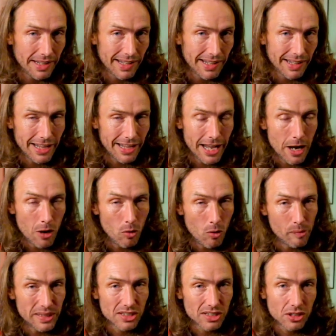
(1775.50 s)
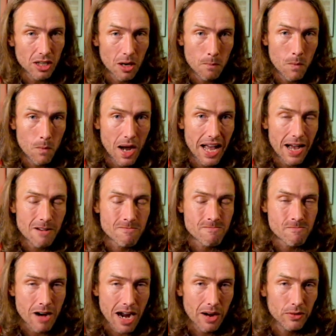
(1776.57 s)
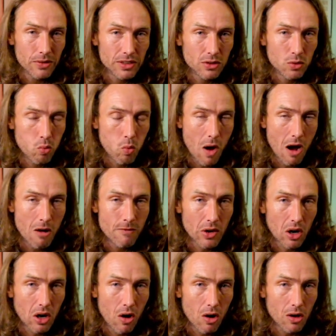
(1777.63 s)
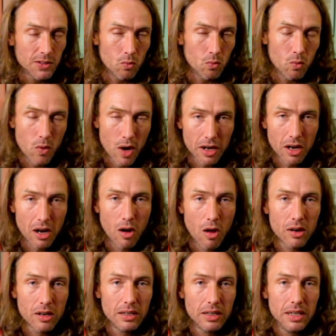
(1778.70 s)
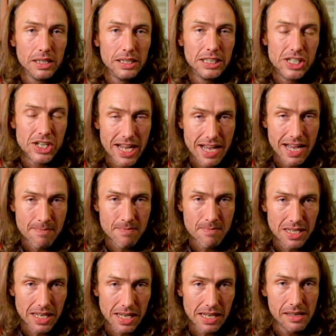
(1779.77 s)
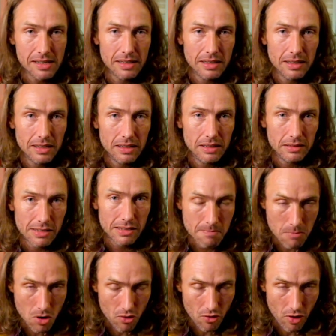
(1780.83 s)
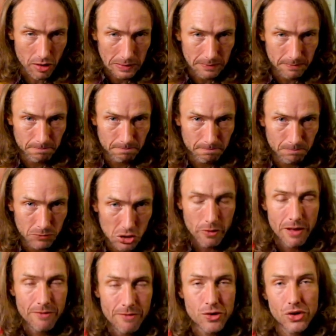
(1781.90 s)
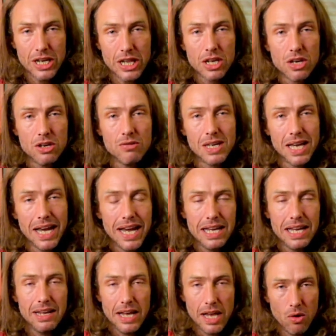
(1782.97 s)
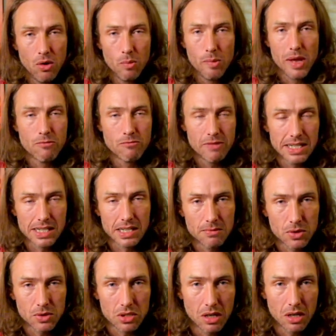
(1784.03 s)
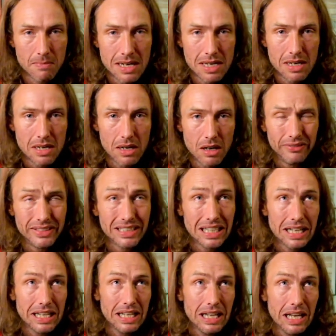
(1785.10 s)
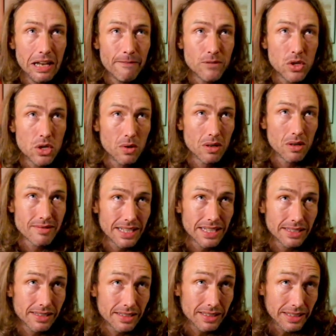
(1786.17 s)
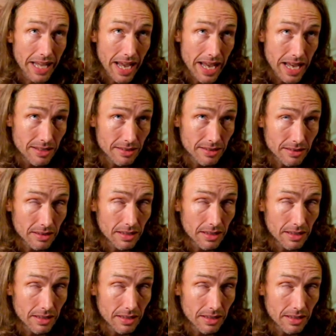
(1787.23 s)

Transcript: that it will be somewhere around 12 o'clock to 1 o'clock GMT tomorrow. So if you're in the UK, it will be a reasonable time. Obviously, if you are in the States,